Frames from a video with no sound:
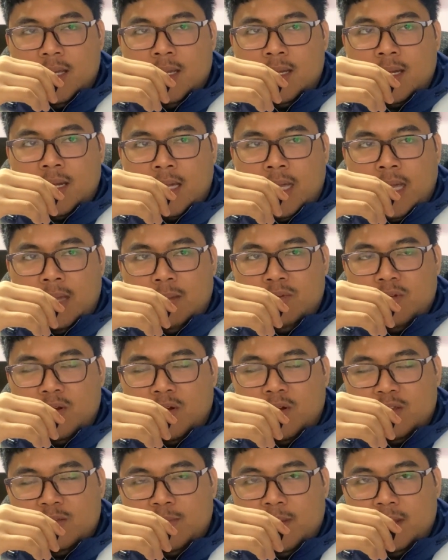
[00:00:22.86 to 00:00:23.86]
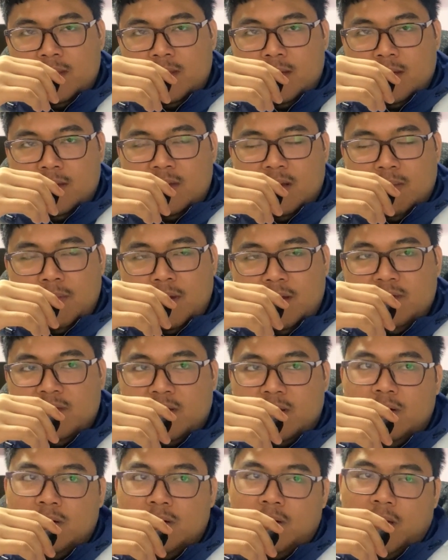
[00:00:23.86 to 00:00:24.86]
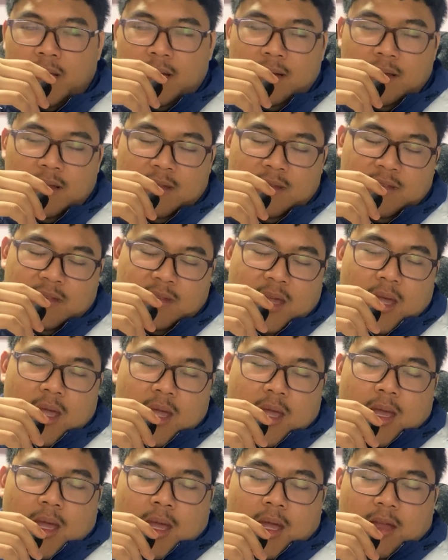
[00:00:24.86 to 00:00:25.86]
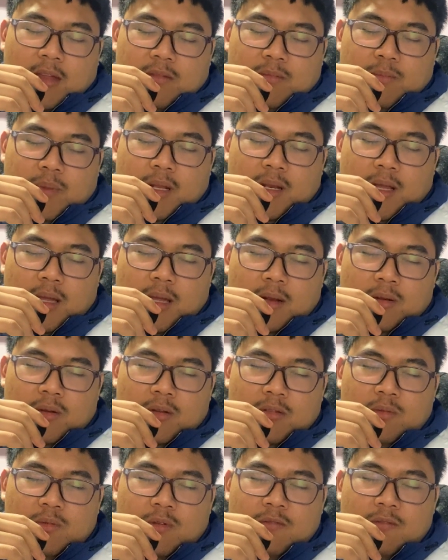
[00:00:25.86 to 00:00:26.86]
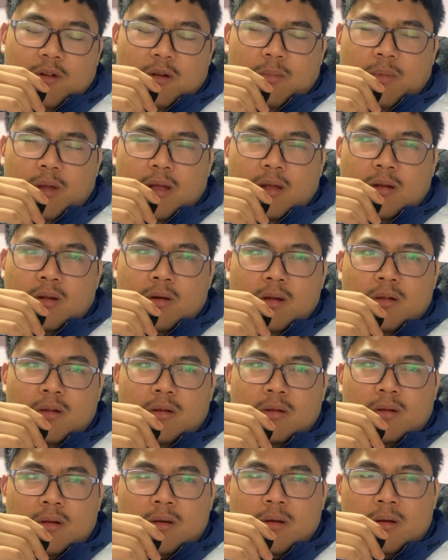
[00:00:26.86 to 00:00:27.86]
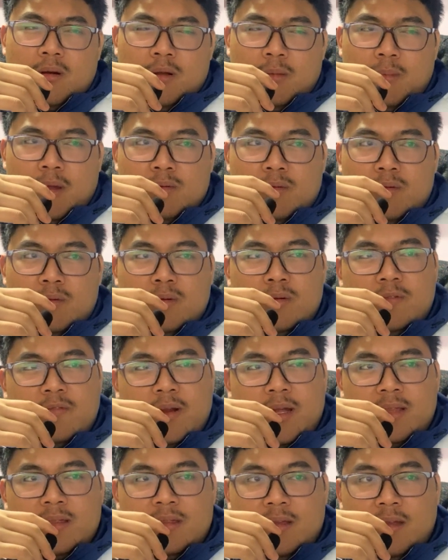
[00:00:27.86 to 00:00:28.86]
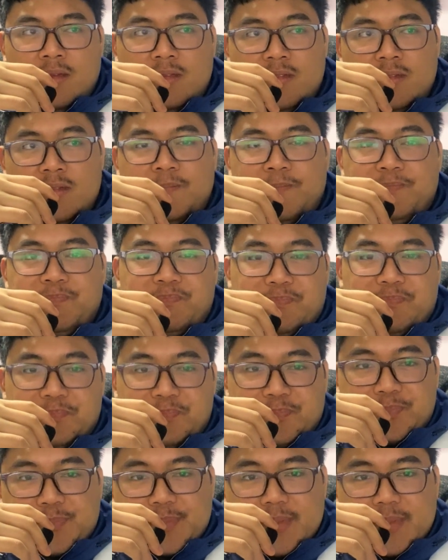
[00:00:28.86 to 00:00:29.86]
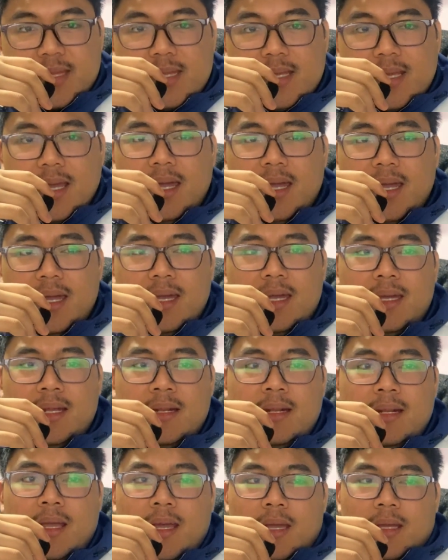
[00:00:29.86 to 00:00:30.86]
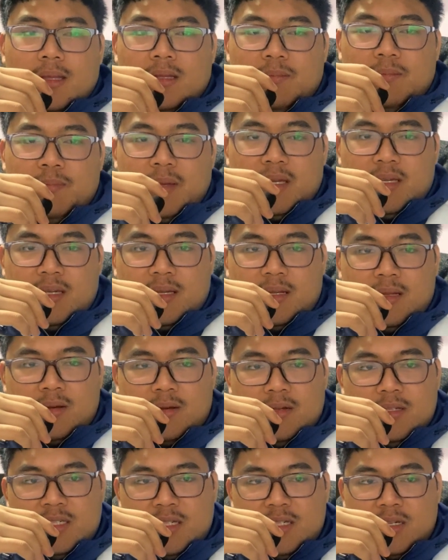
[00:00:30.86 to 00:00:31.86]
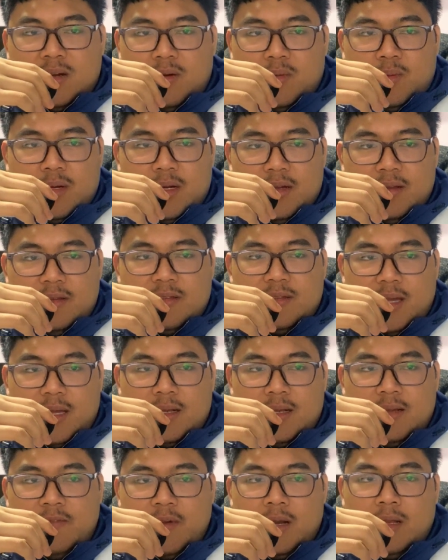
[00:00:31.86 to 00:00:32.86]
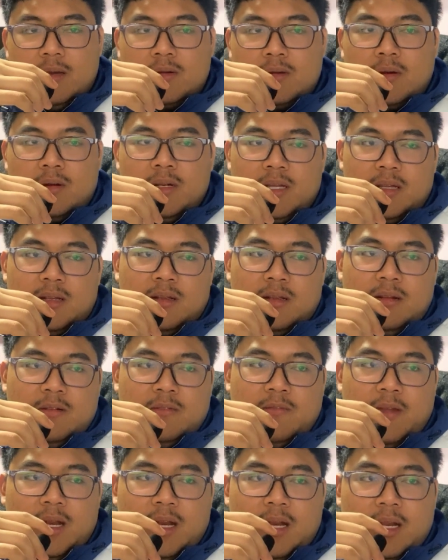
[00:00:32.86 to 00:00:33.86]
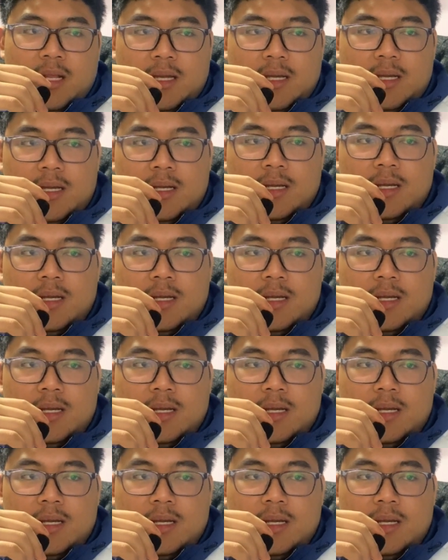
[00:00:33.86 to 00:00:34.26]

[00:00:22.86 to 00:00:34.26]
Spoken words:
came to the hospital 3 months ago and is has been diagnosed with glomerulonephritis, and the patient condition got worse and developed chronic renal failure.